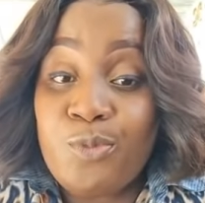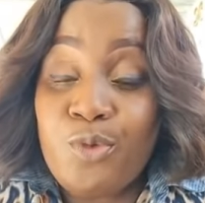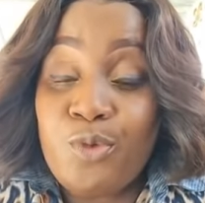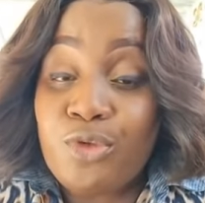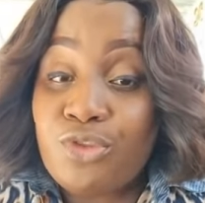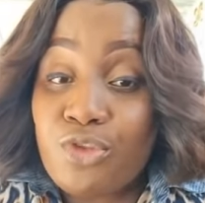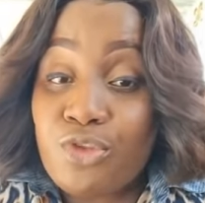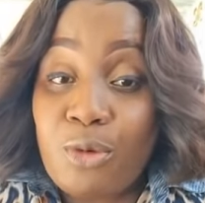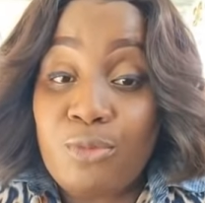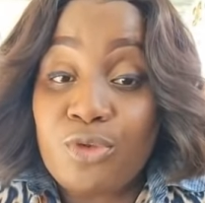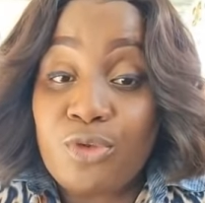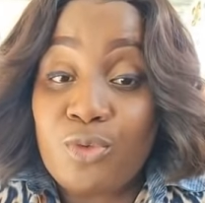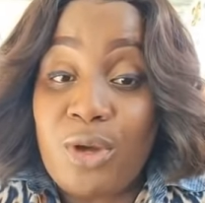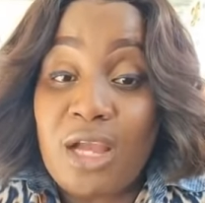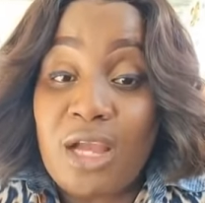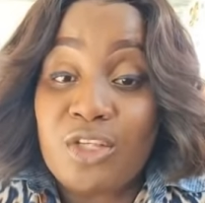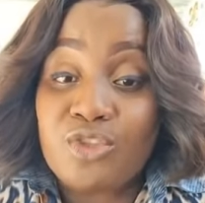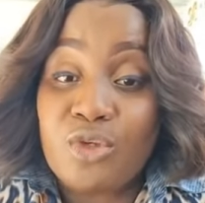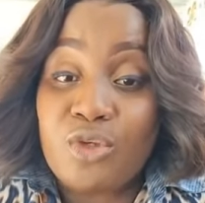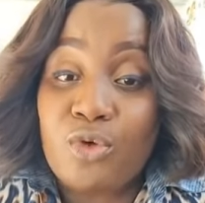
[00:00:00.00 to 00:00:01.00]
do something to
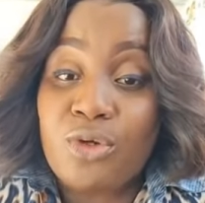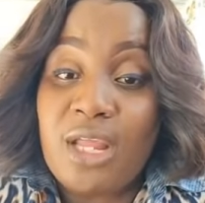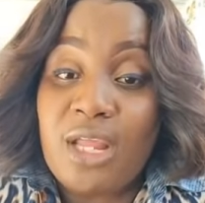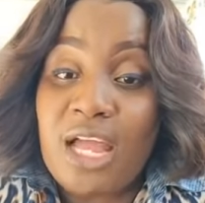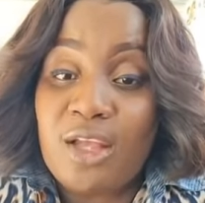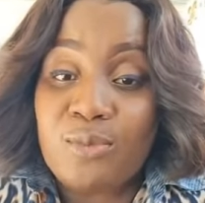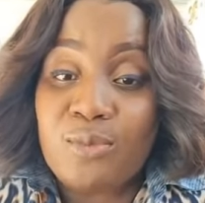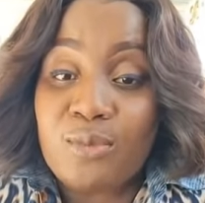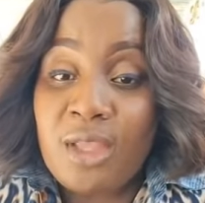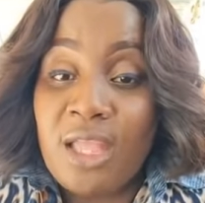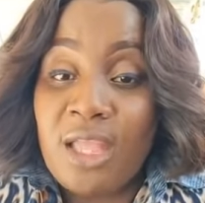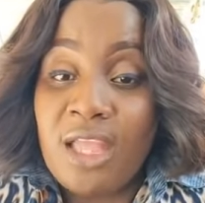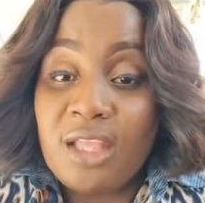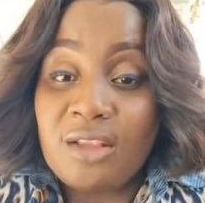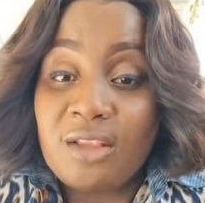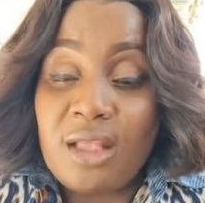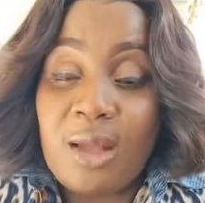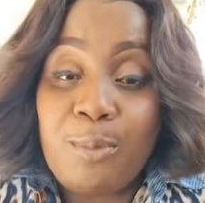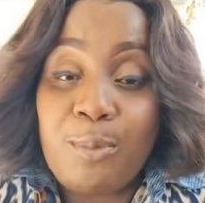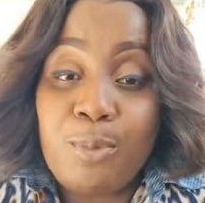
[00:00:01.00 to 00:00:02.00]
her so now
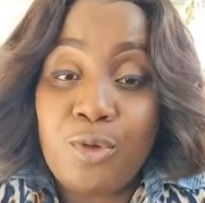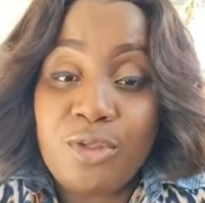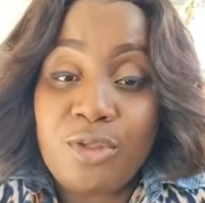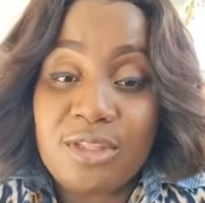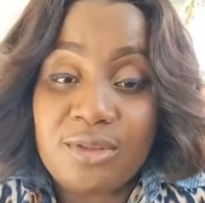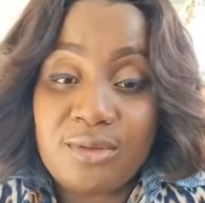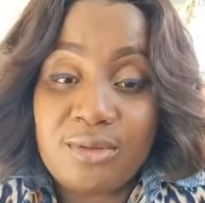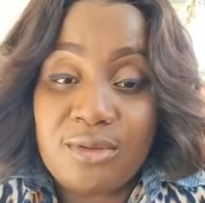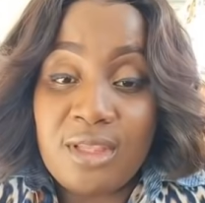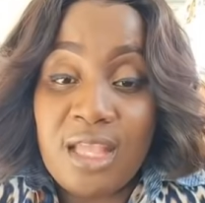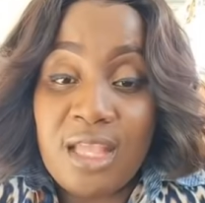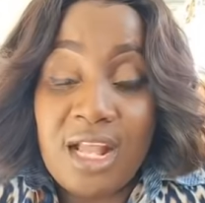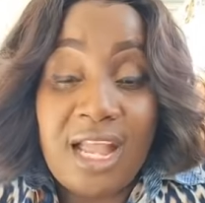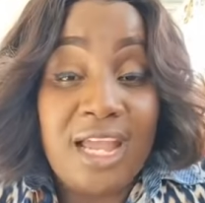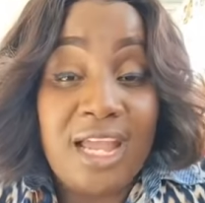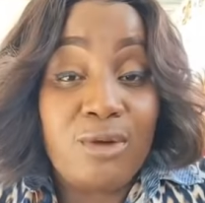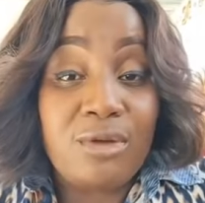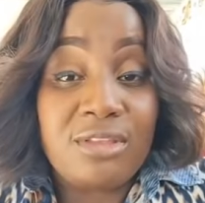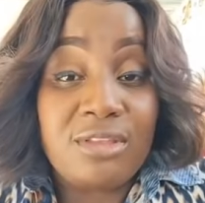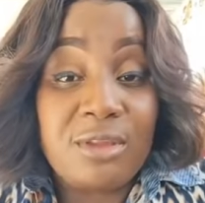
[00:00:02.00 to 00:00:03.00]
I put,
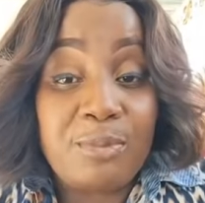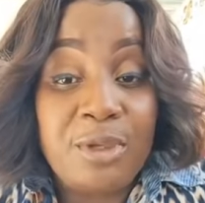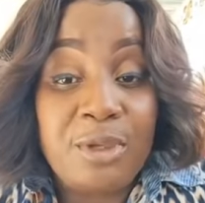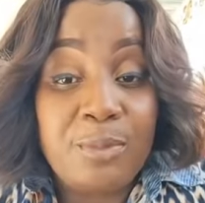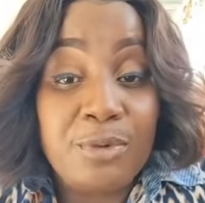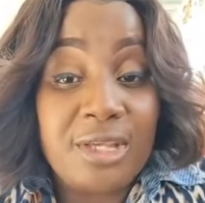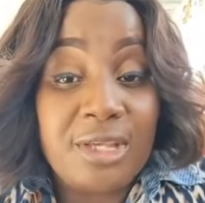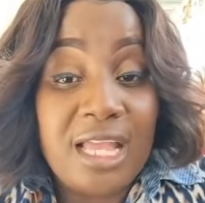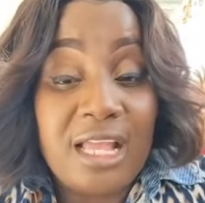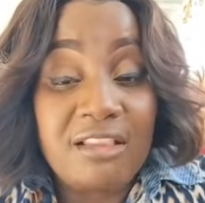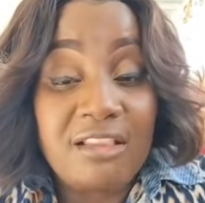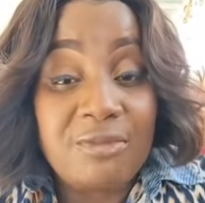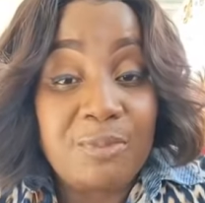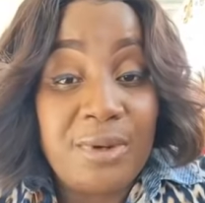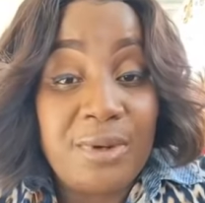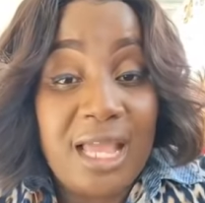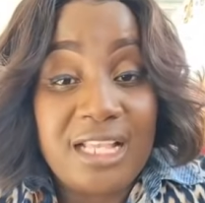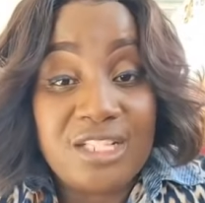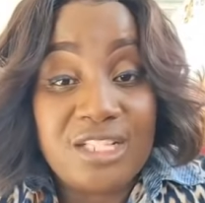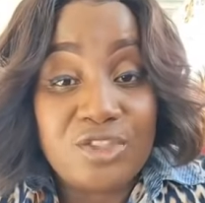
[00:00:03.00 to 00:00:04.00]
I know some people can not
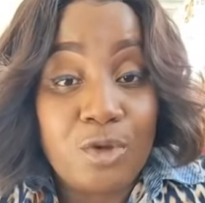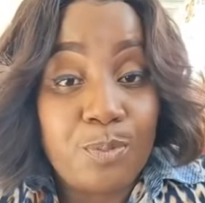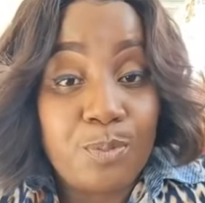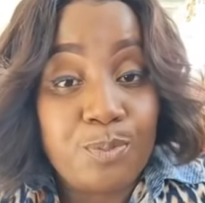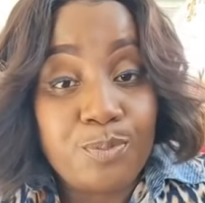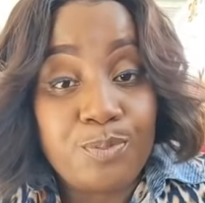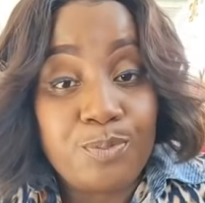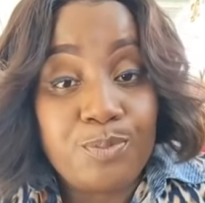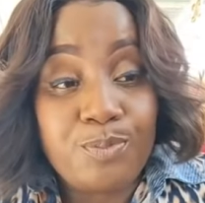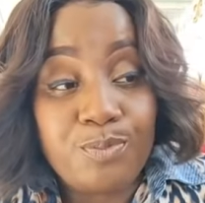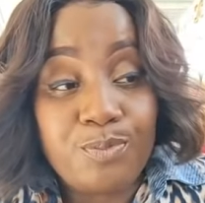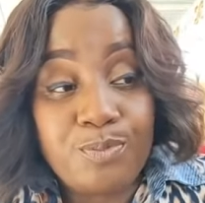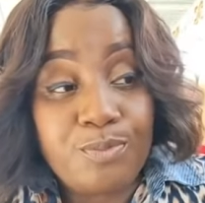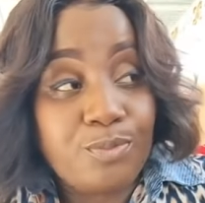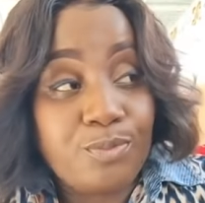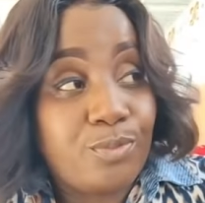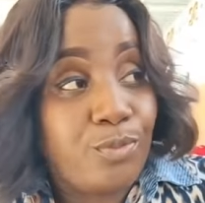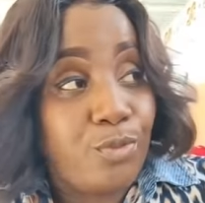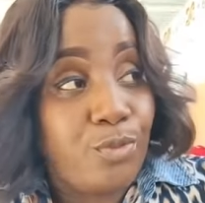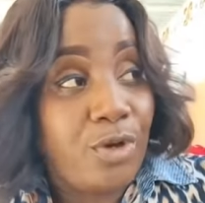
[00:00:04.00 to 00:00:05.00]
splice up
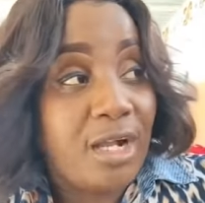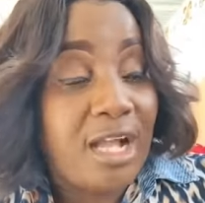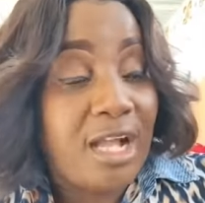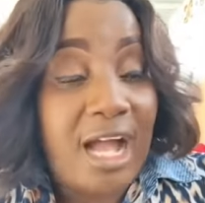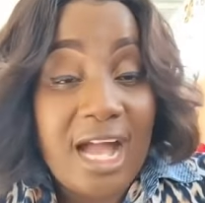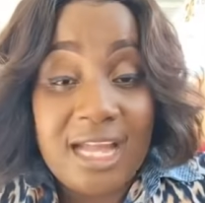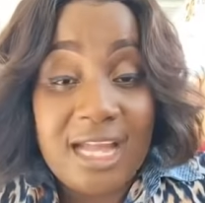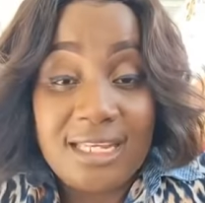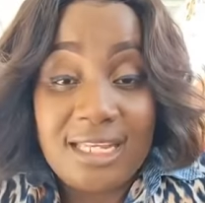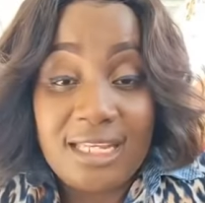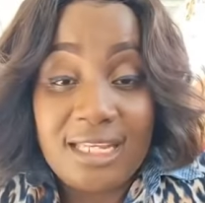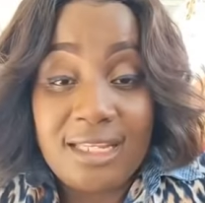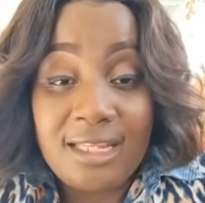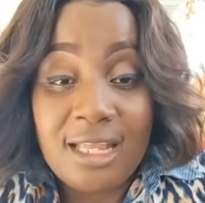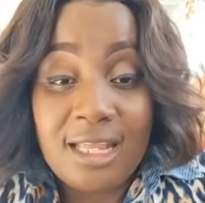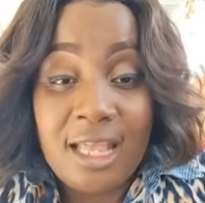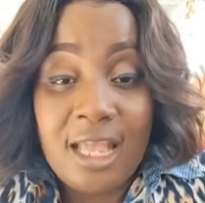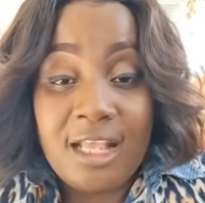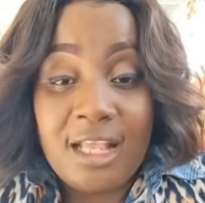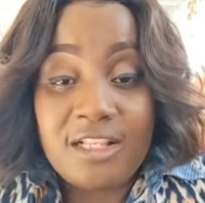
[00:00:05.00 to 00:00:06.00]

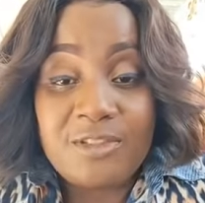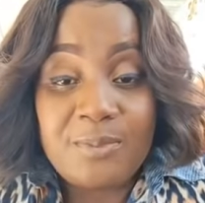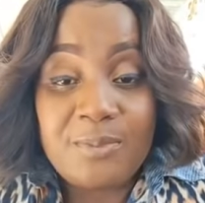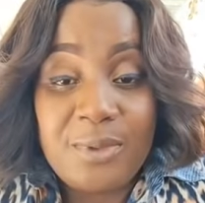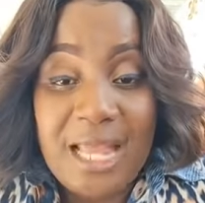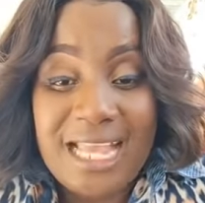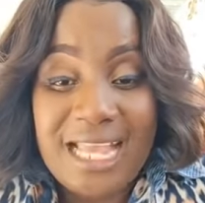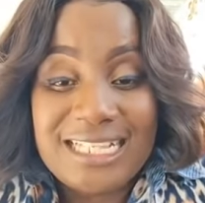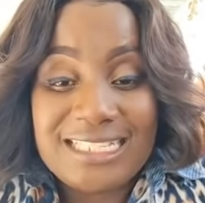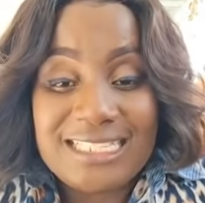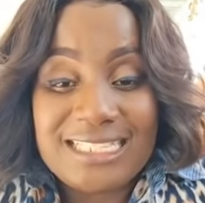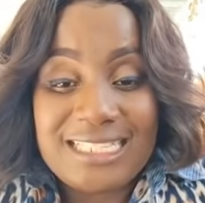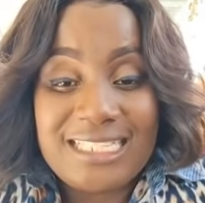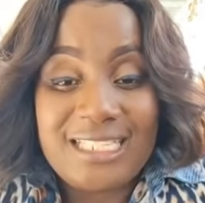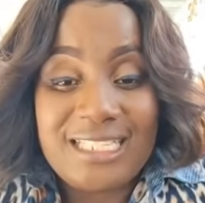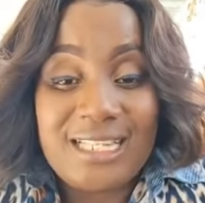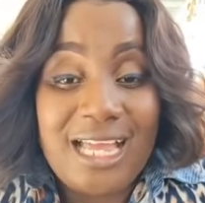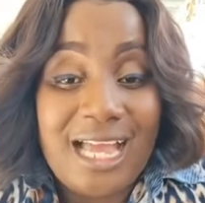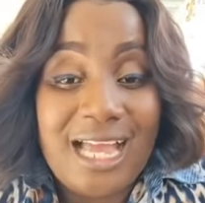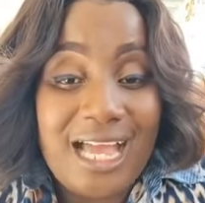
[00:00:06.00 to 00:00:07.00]
recording,
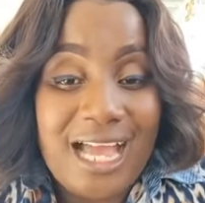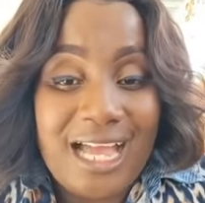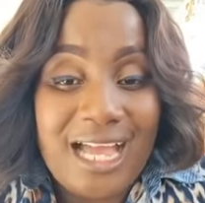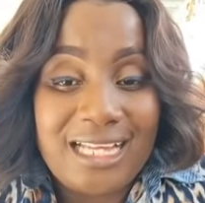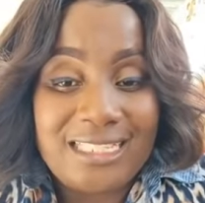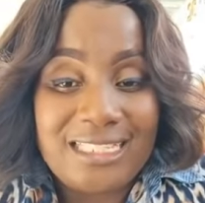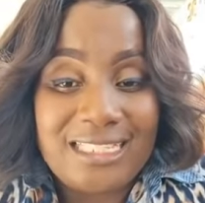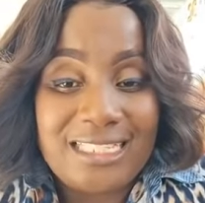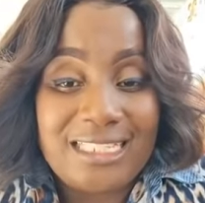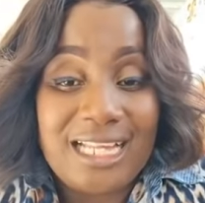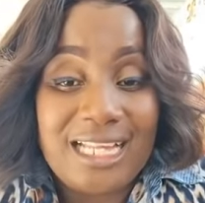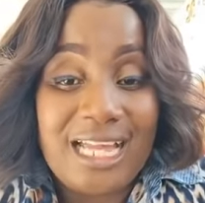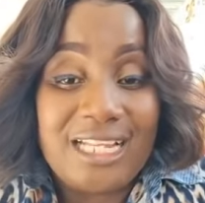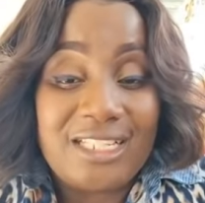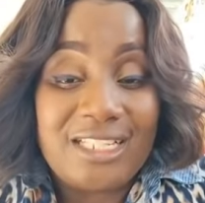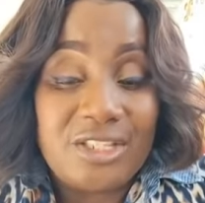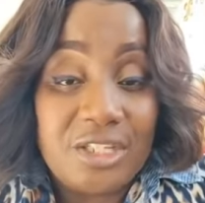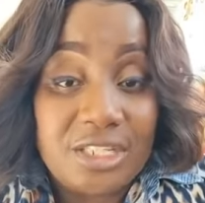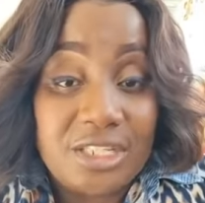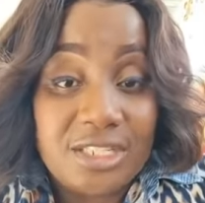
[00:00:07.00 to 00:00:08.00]
splicing and adding
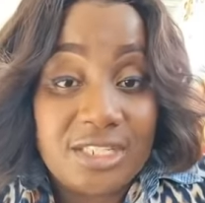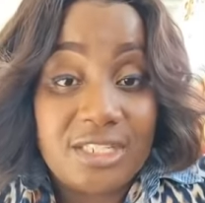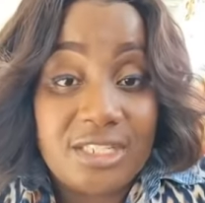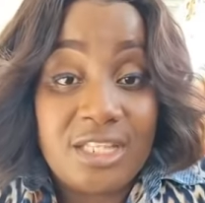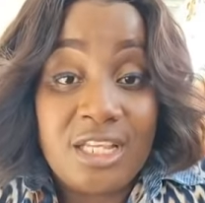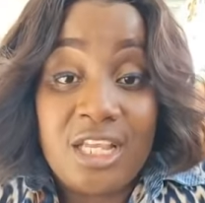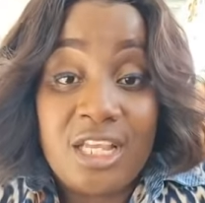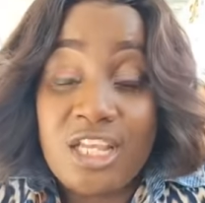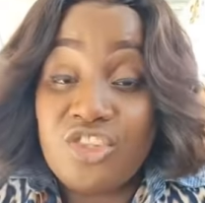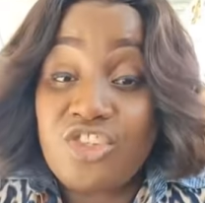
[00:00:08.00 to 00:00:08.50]
and this.